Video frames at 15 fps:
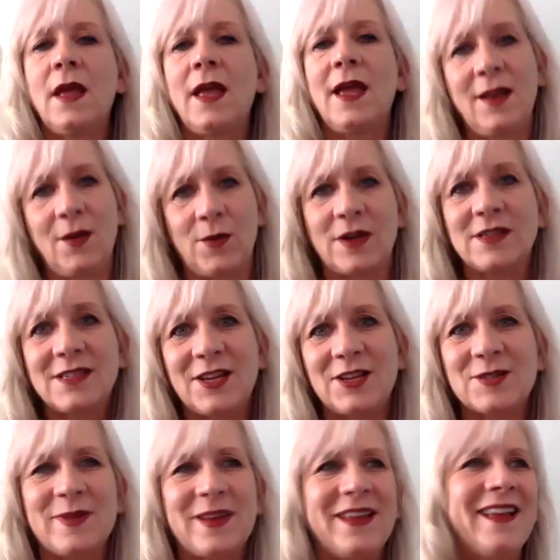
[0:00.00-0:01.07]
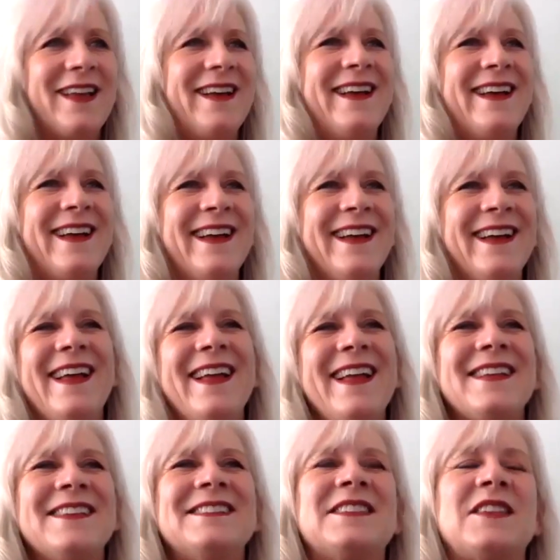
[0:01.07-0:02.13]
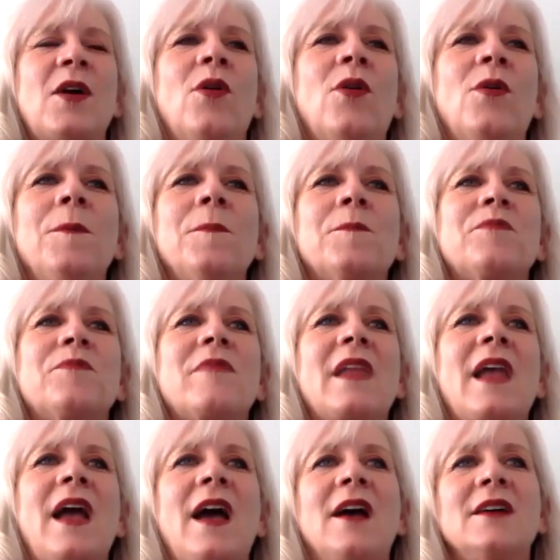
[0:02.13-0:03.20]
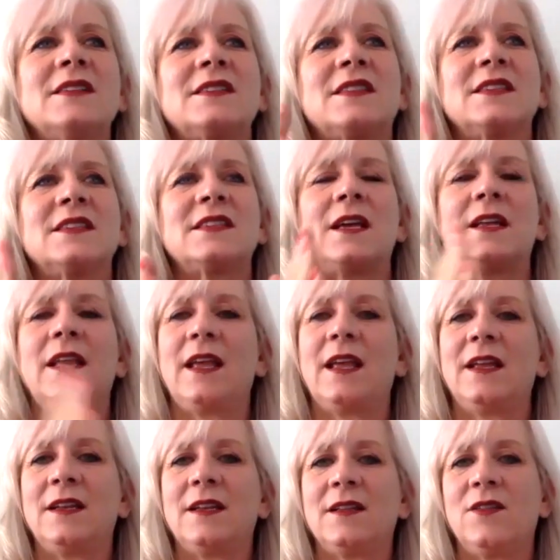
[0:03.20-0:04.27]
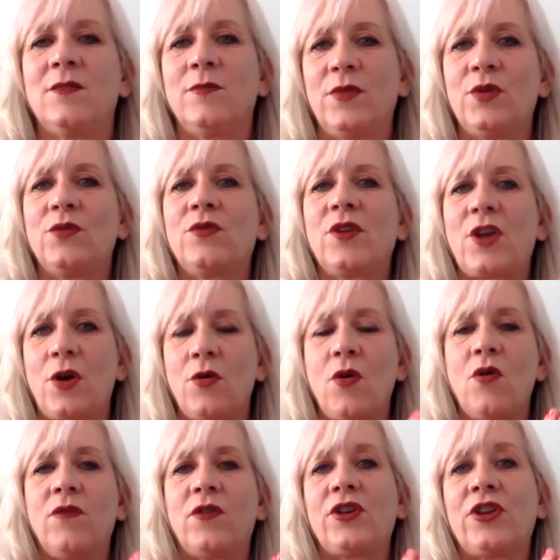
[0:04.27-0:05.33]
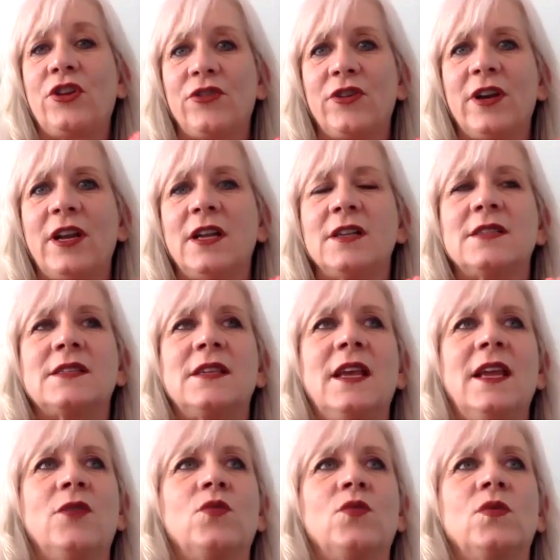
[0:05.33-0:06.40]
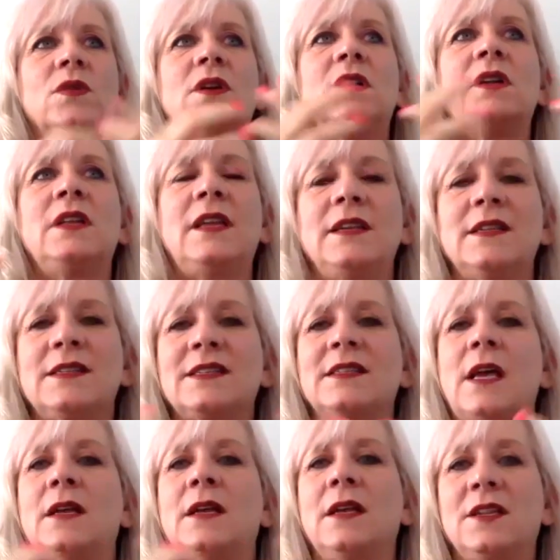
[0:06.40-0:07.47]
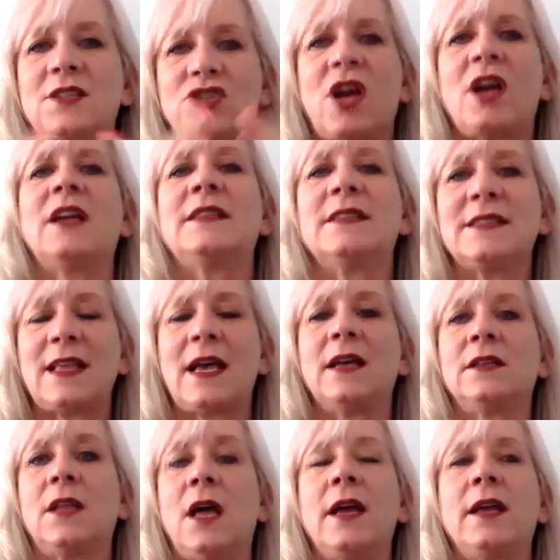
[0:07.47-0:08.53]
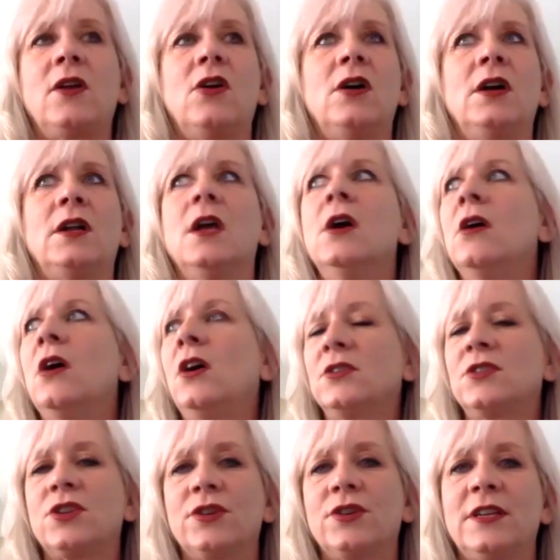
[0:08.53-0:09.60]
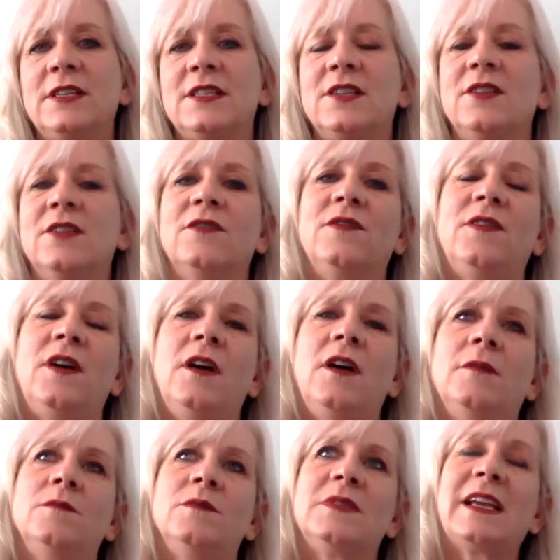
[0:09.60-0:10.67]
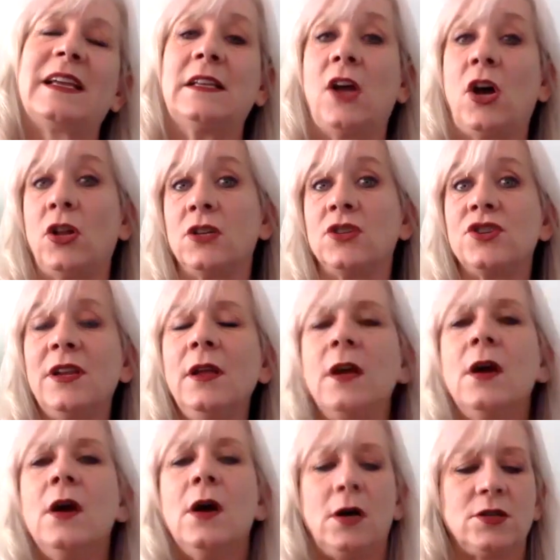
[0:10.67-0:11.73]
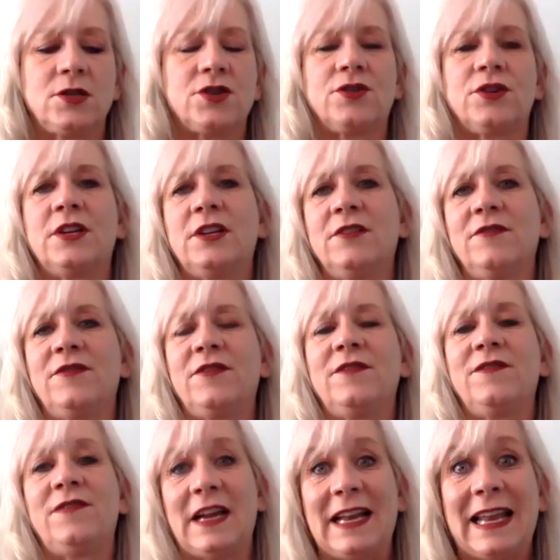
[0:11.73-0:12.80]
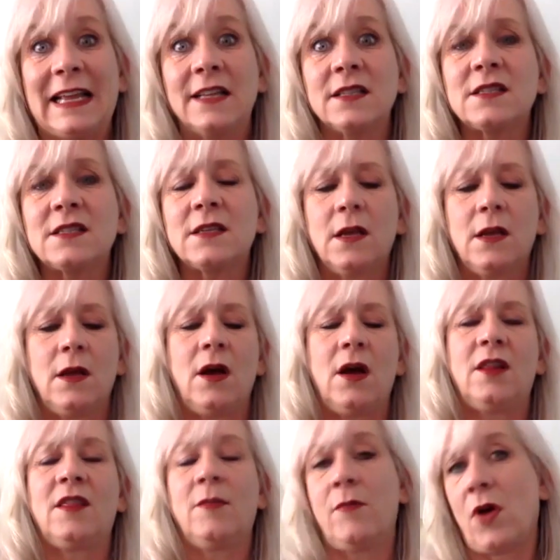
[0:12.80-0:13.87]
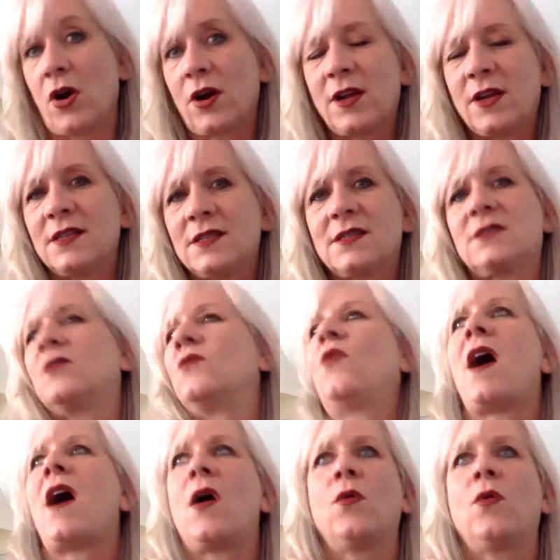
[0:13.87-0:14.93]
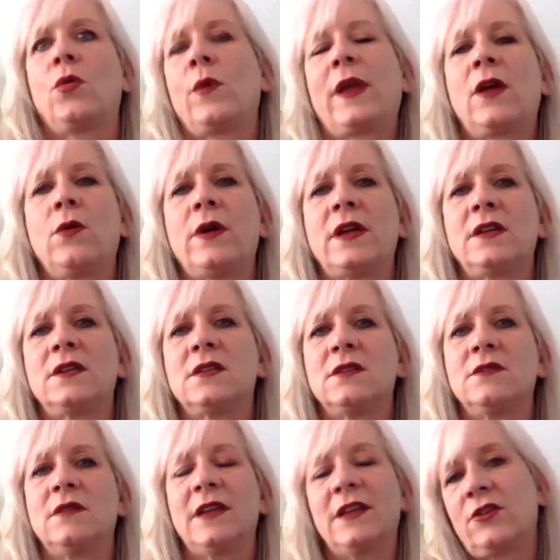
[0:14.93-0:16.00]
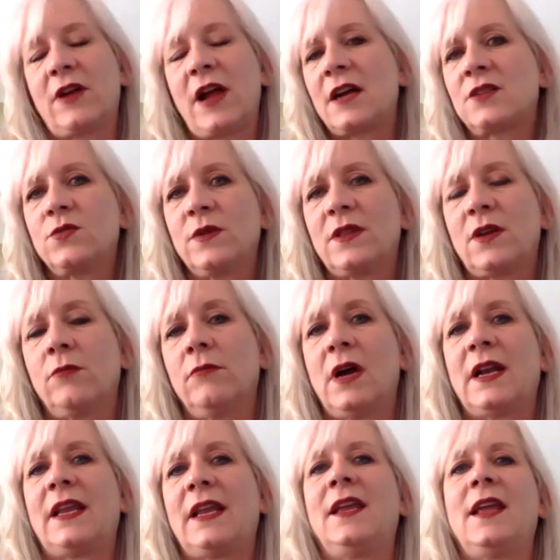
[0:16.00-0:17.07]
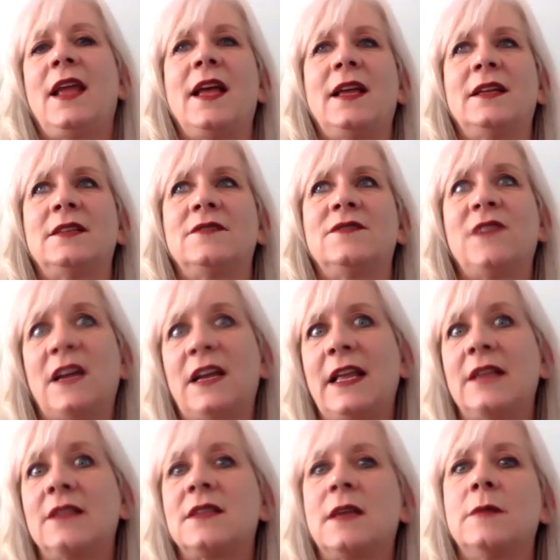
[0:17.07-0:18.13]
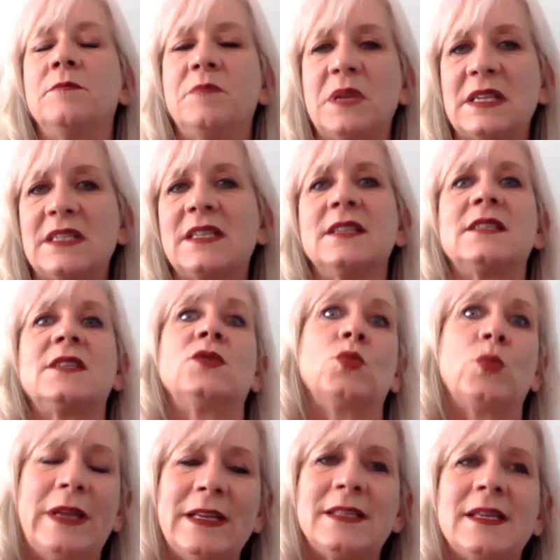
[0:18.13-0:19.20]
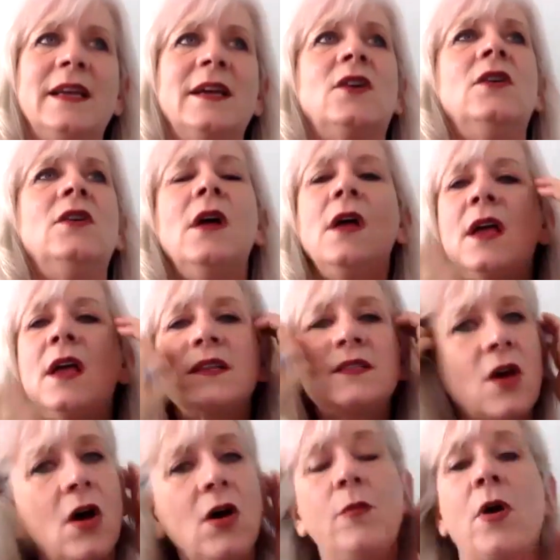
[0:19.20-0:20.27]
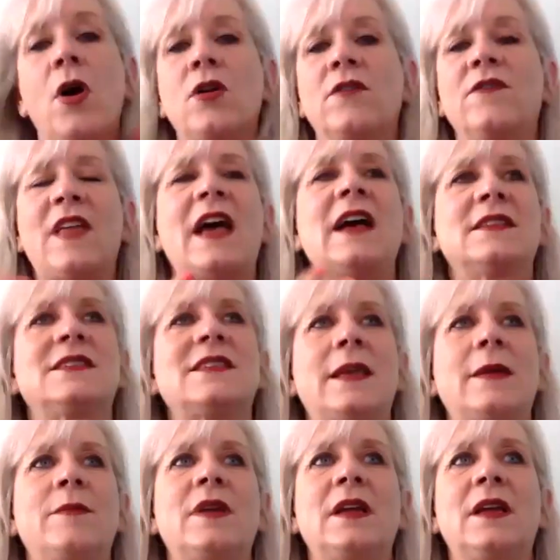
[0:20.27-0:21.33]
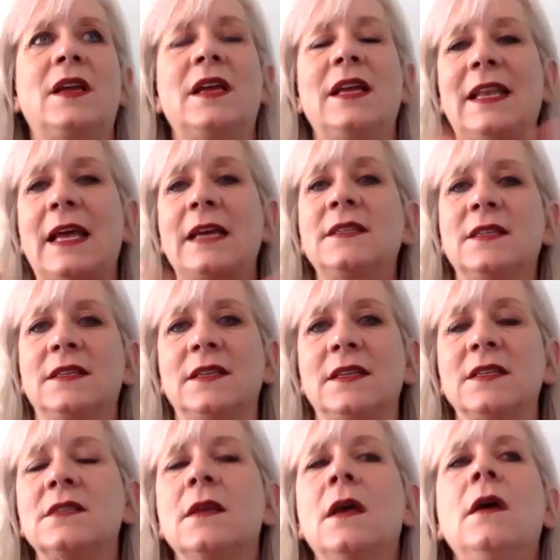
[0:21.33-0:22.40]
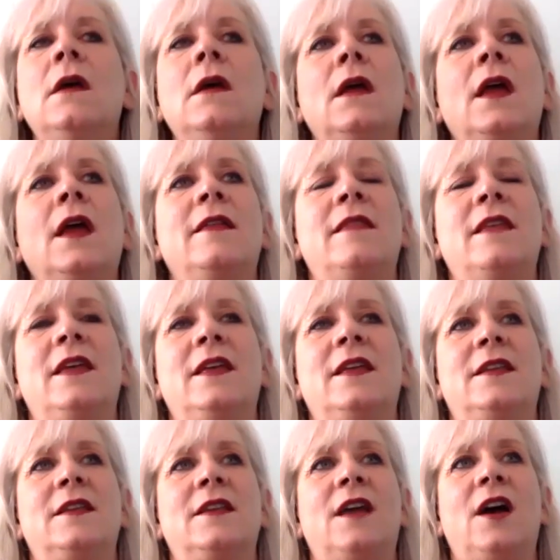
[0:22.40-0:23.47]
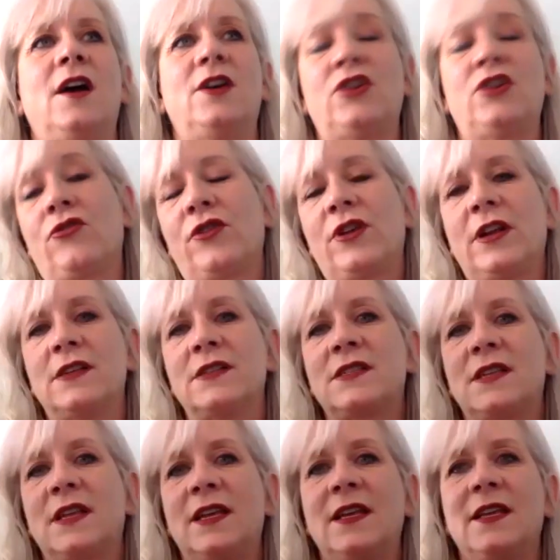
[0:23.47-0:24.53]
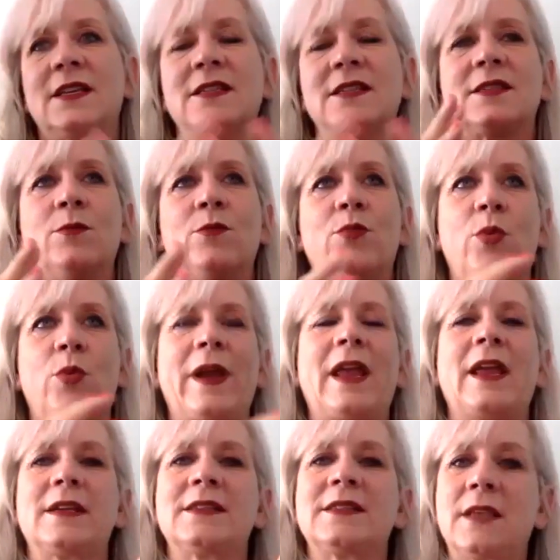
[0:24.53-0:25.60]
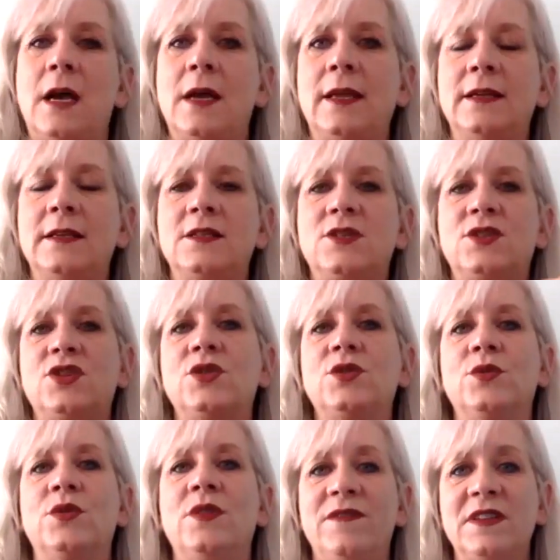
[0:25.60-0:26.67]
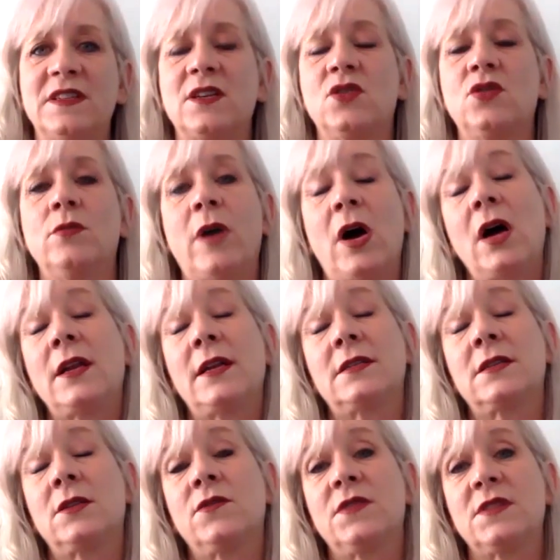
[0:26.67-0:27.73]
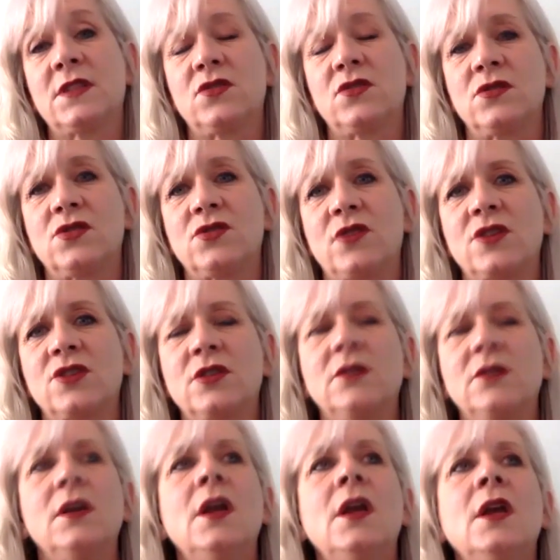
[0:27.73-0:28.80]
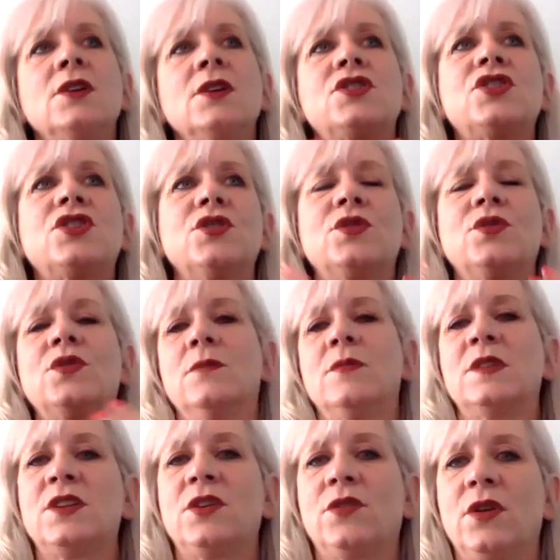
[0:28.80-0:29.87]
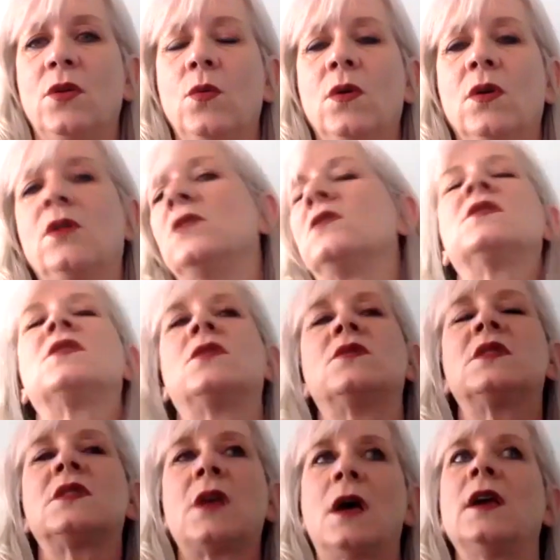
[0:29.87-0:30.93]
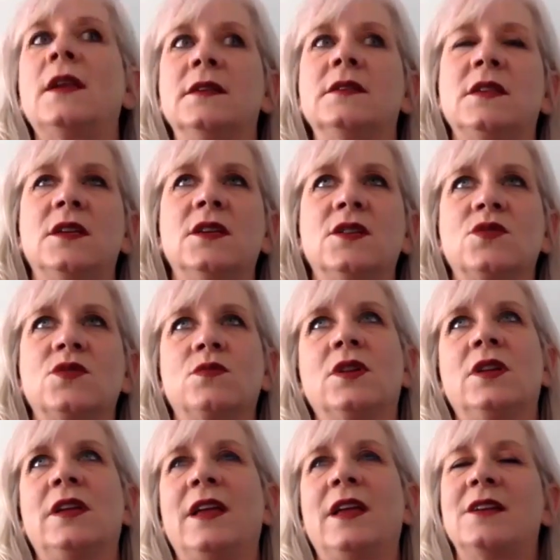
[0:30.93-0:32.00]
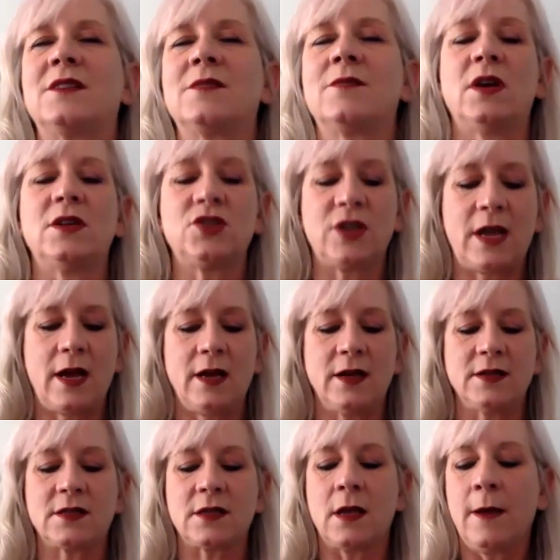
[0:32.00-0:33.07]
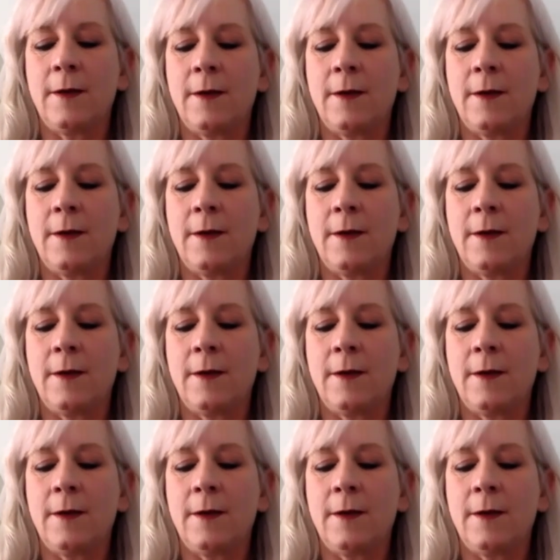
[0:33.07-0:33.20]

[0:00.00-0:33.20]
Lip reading: Anyway, excuse me. So as the sun and the moon go over Uranus, it really shines that light on alternative technology, alternative finance, the markets. How are we going to interact with our money and finance and business and retail? It's all part of that same connectedness. And then Uranus is bringing science to the physical body, to the physical structure, to the material world. So science is really, as much as